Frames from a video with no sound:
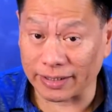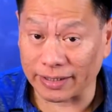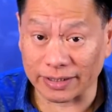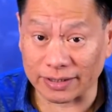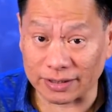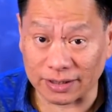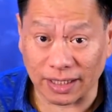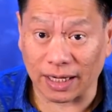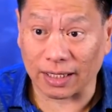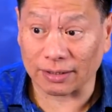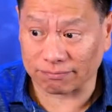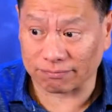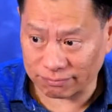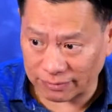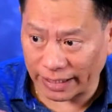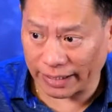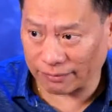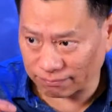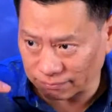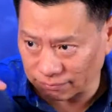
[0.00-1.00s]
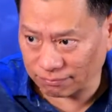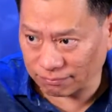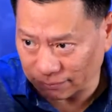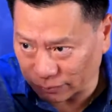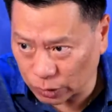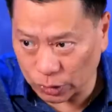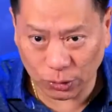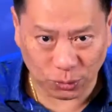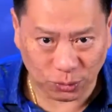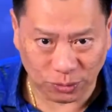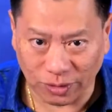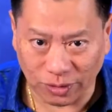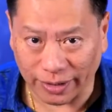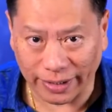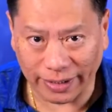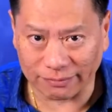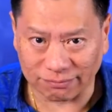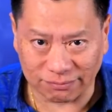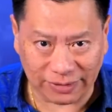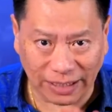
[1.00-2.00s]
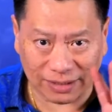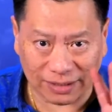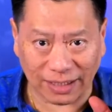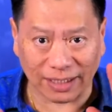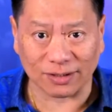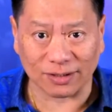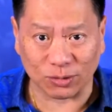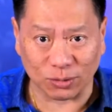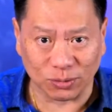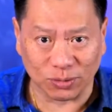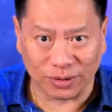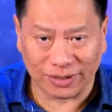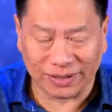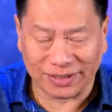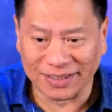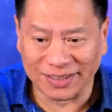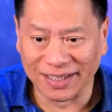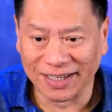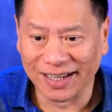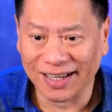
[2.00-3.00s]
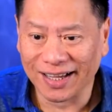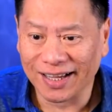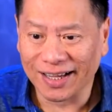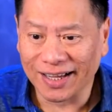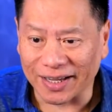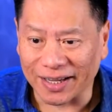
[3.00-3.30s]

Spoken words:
and it's not like you, okay? Not that 2 words.